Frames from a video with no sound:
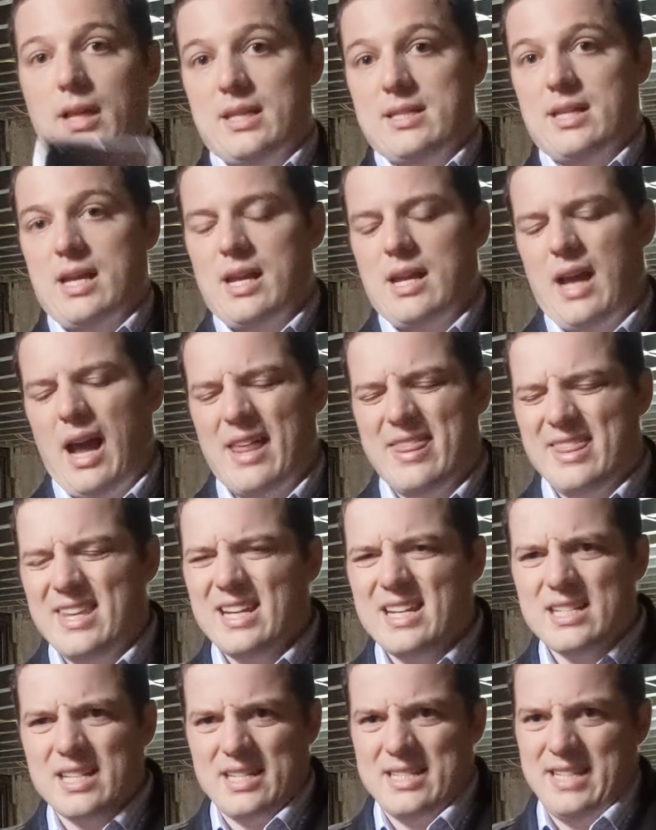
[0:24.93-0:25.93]
let's say, I
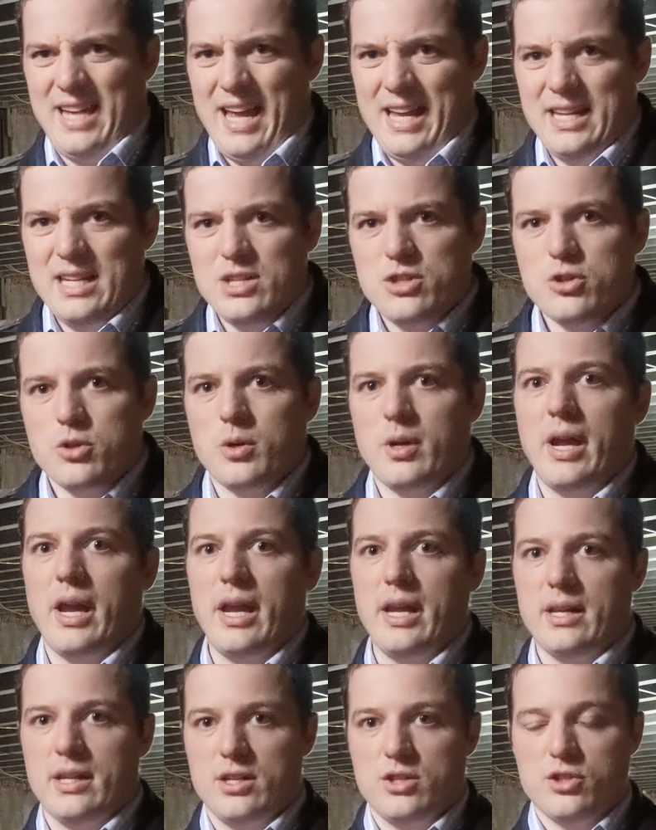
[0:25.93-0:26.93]
think it's a 10 inch or
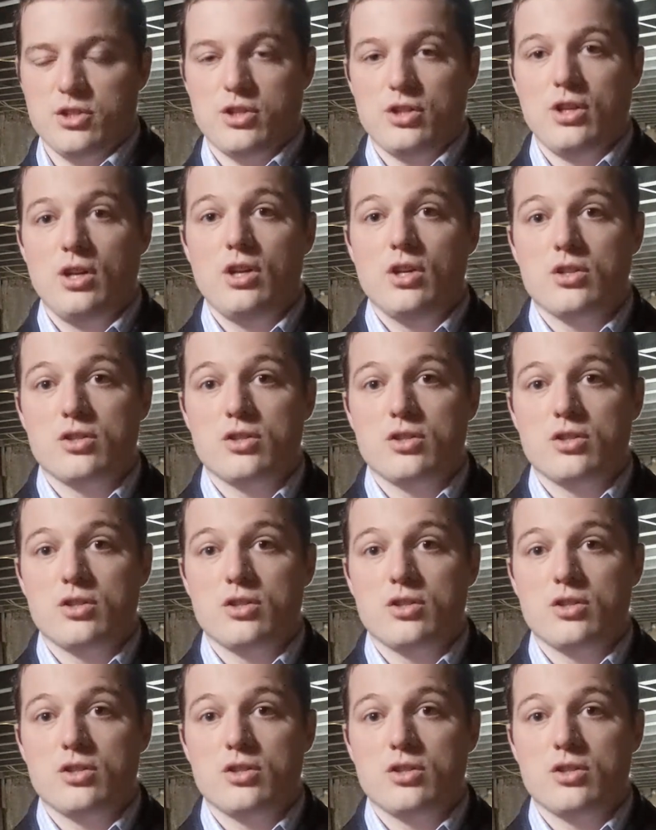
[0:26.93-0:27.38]
8 inch.